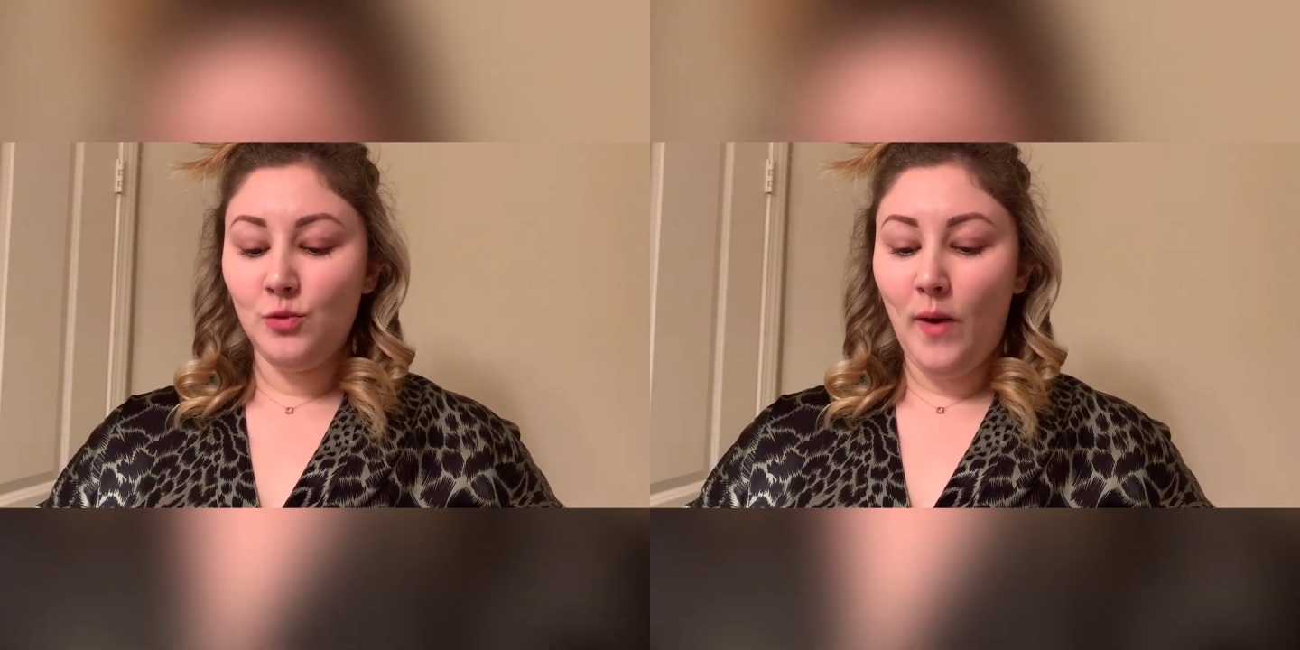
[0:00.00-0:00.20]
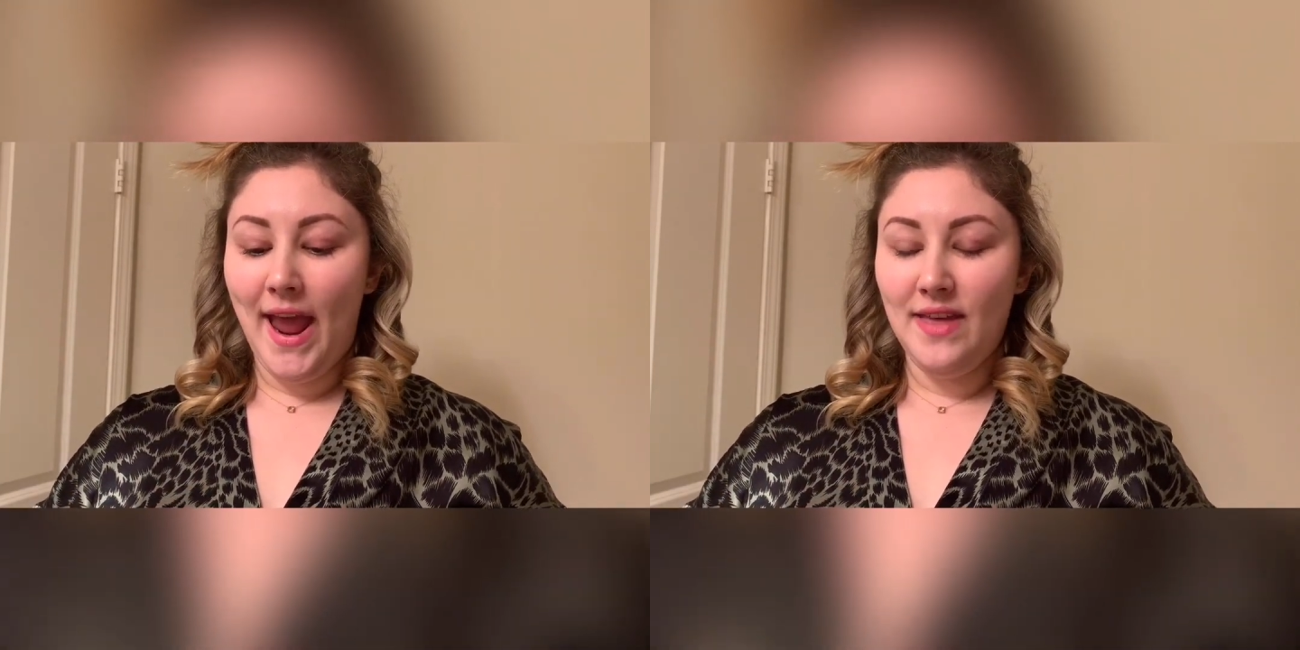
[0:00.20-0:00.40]

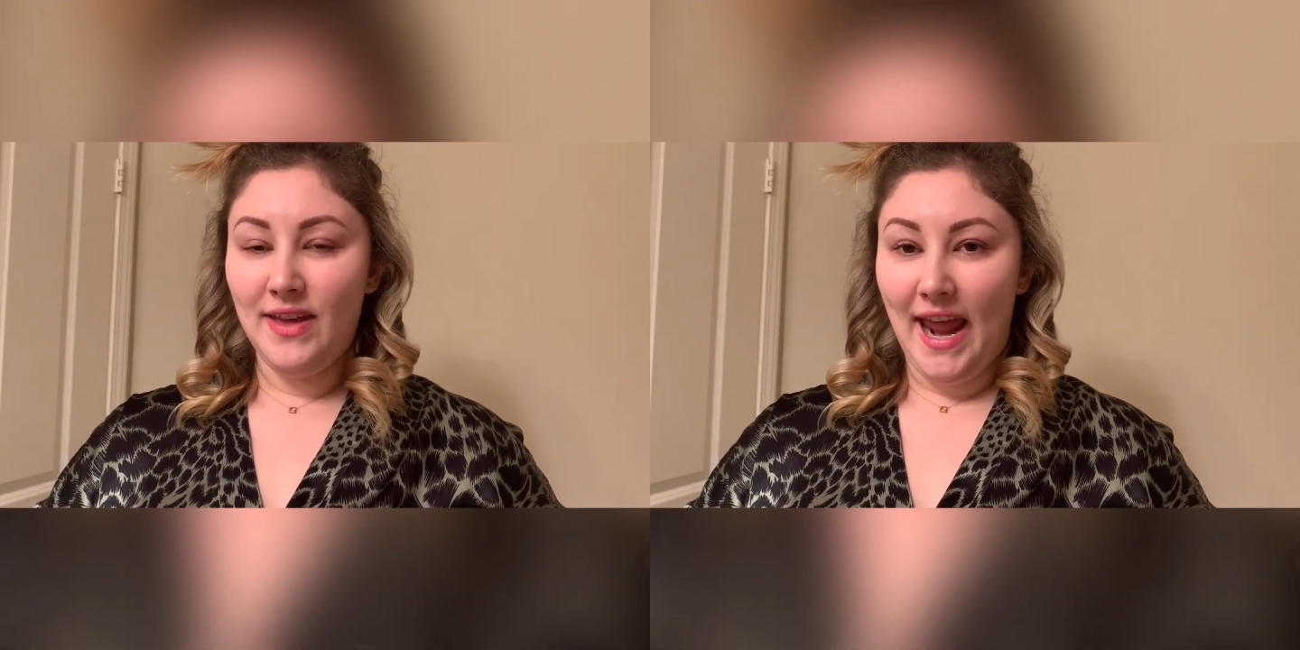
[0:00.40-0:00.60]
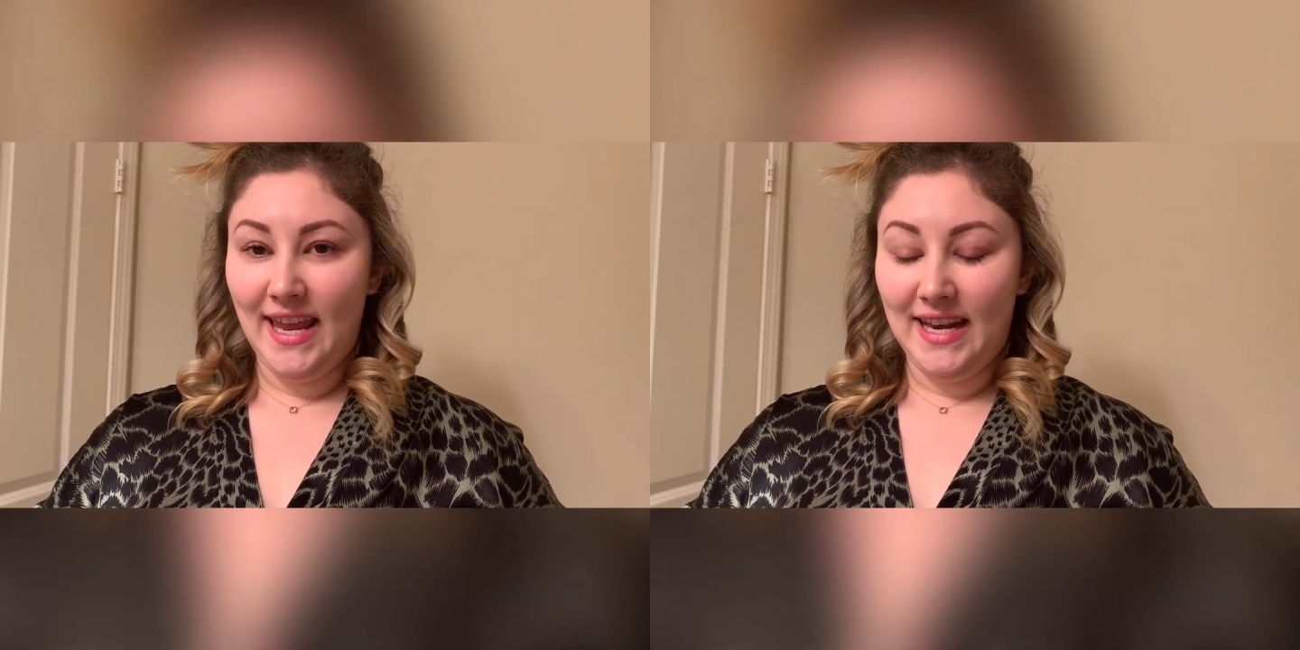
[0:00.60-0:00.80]
way that
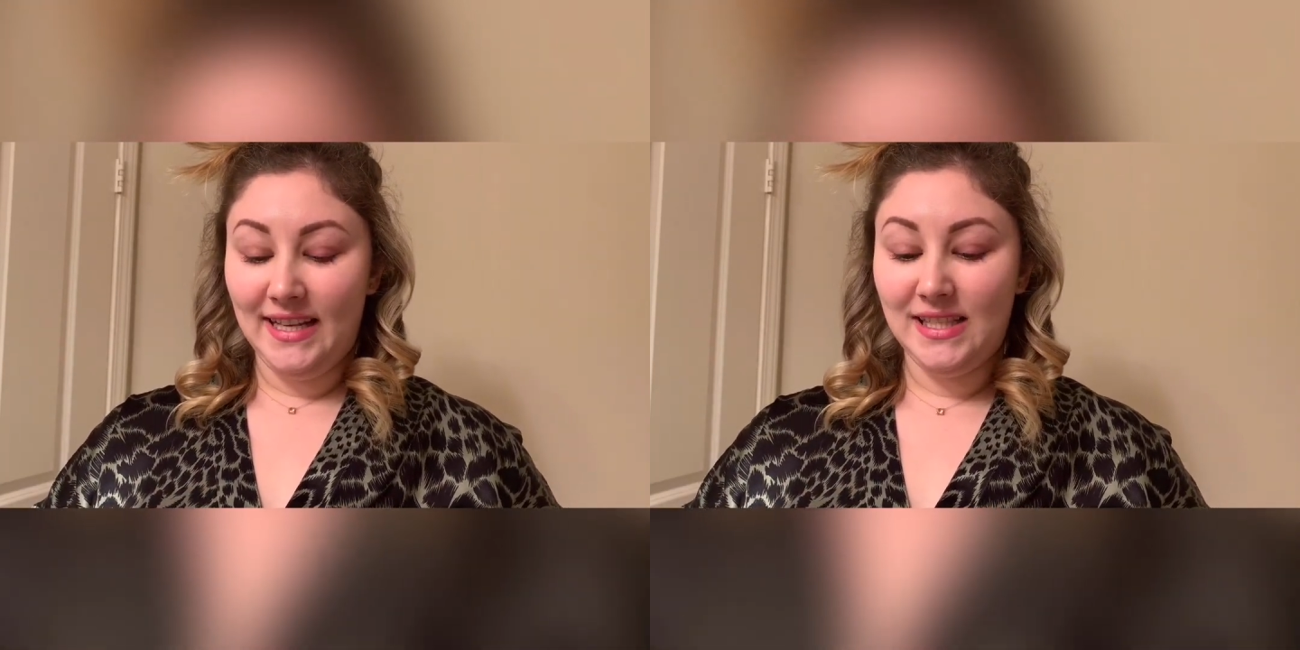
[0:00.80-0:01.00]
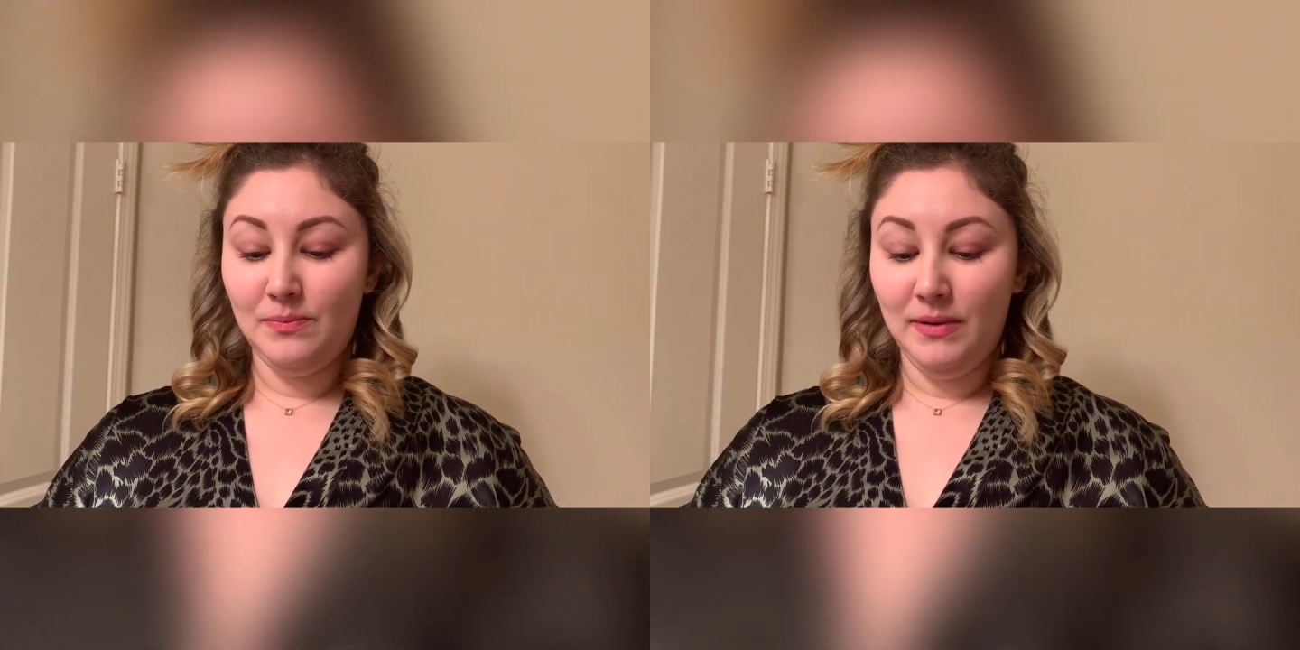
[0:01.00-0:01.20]
I can
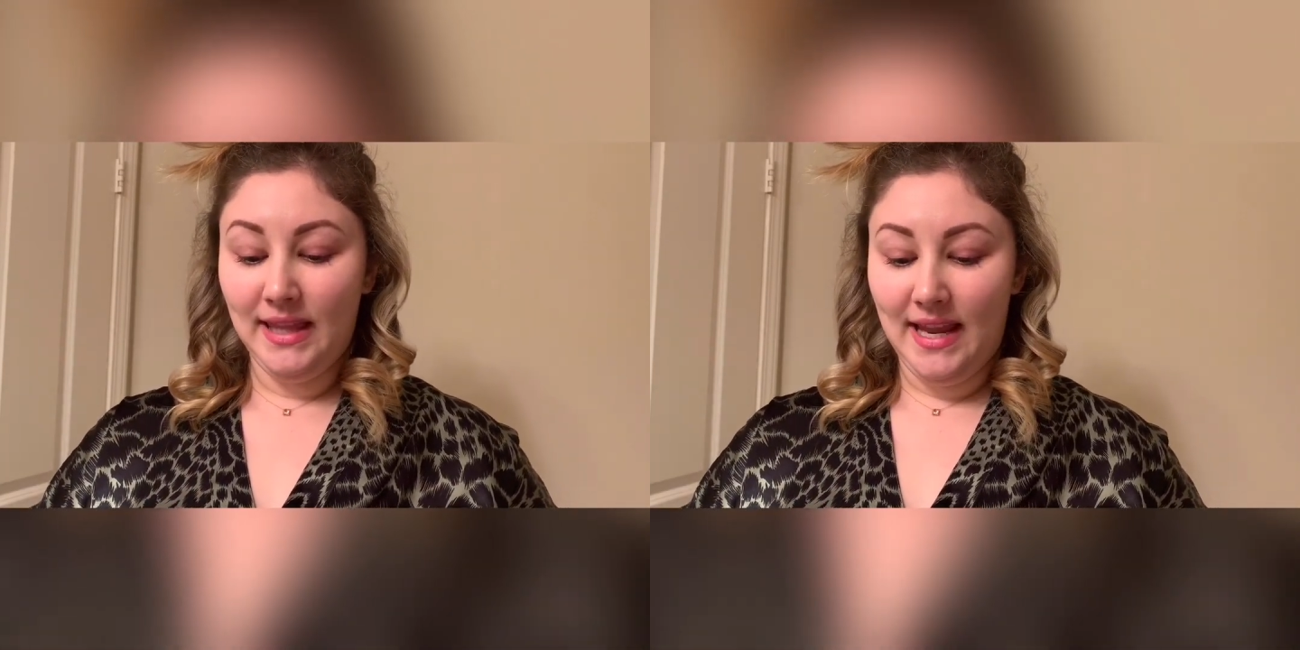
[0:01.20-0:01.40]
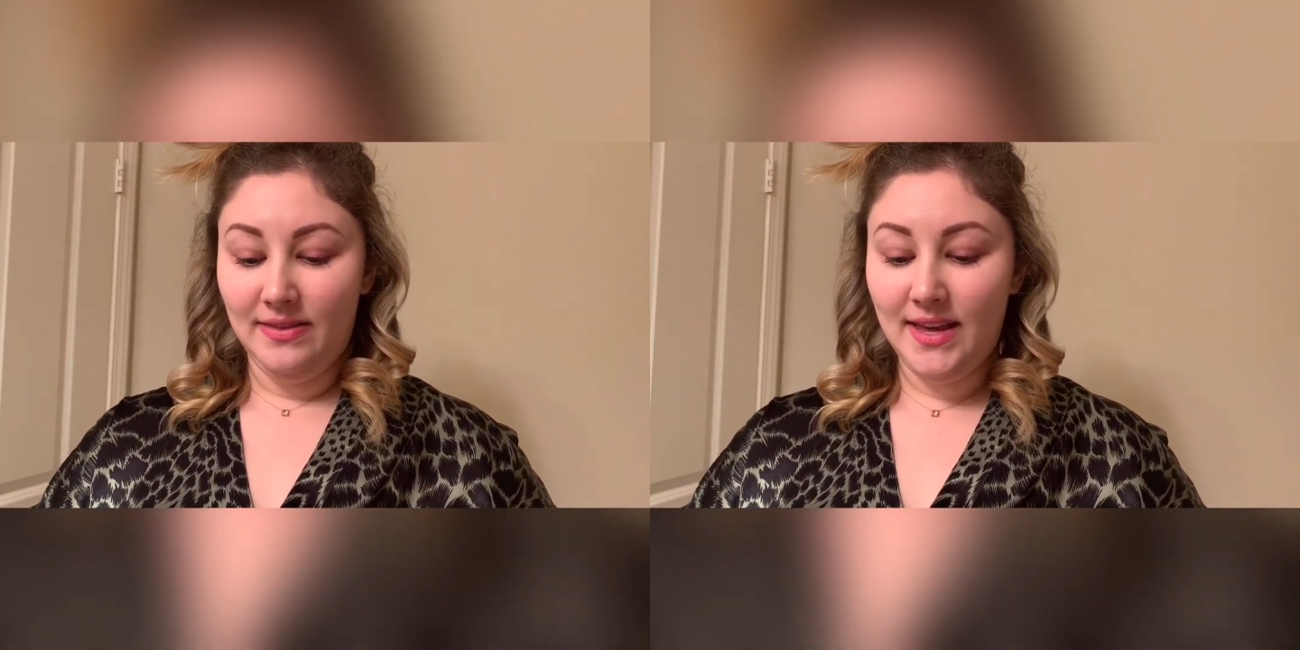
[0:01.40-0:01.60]

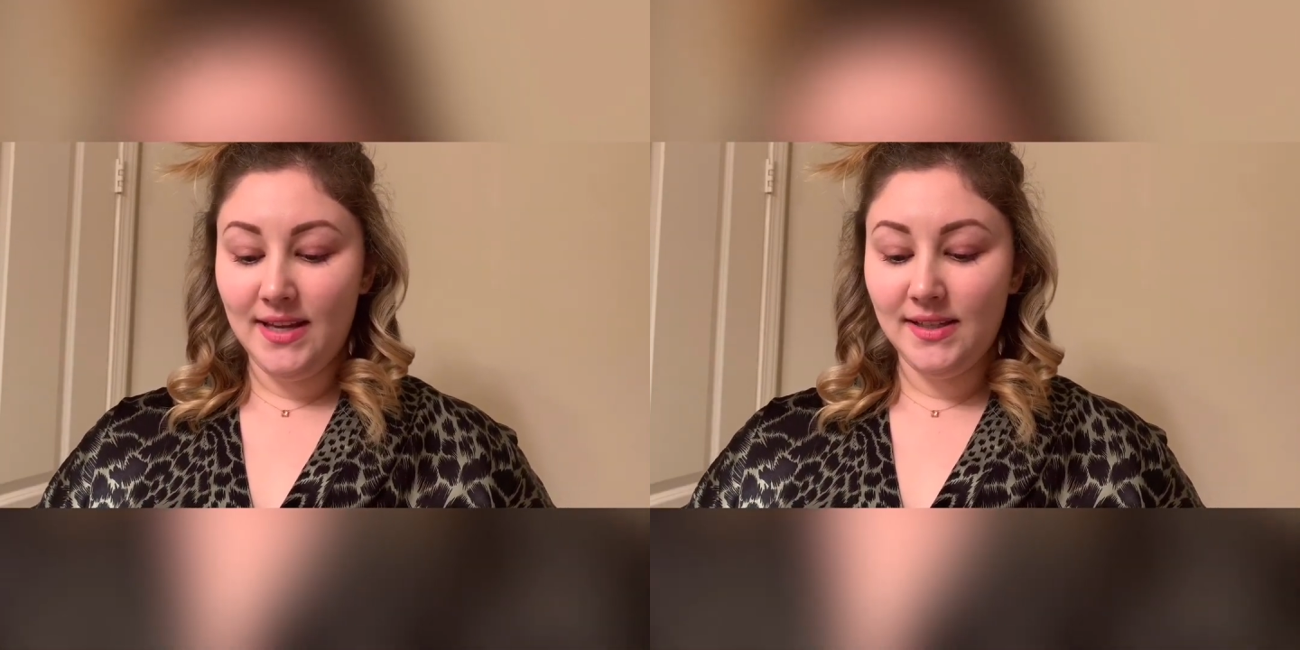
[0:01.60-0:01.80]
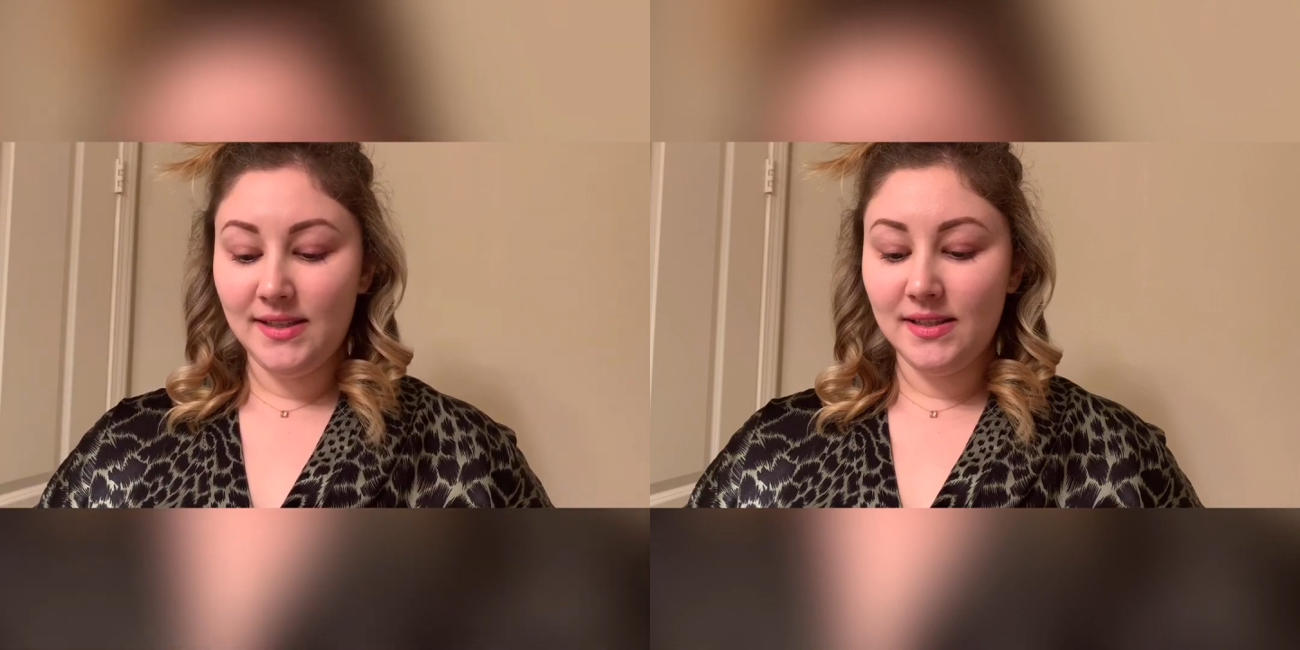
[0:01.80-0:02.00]
explain
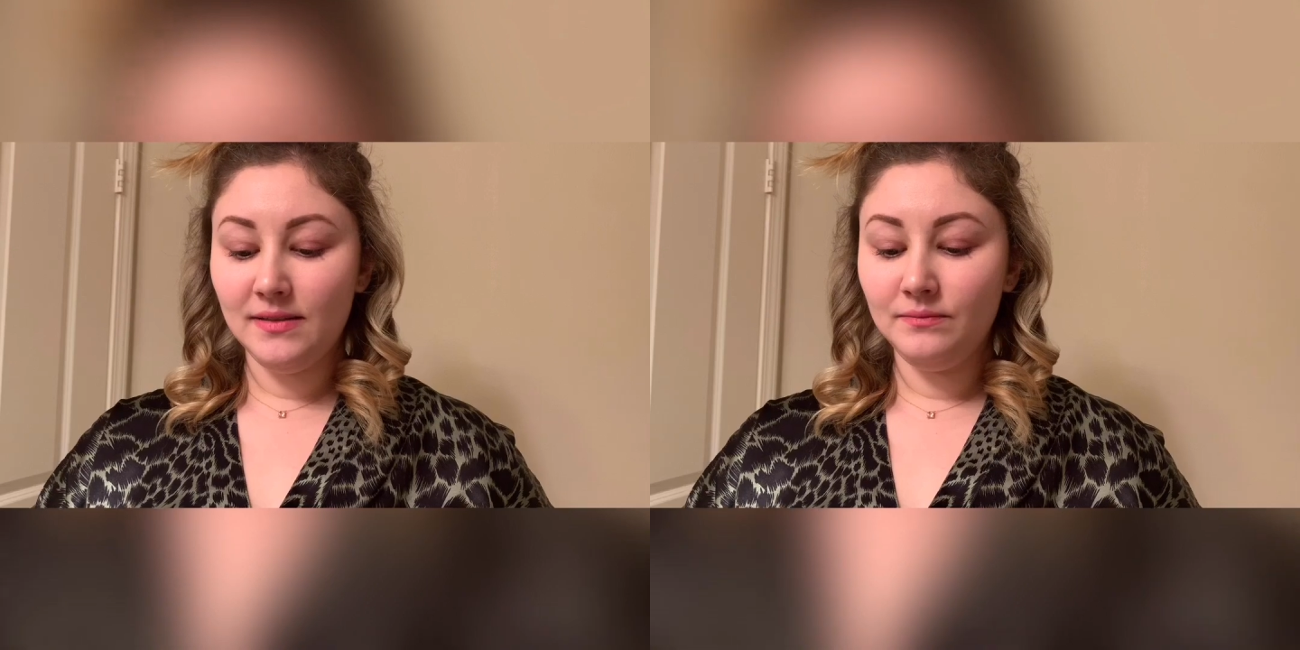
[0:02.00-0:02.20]
this,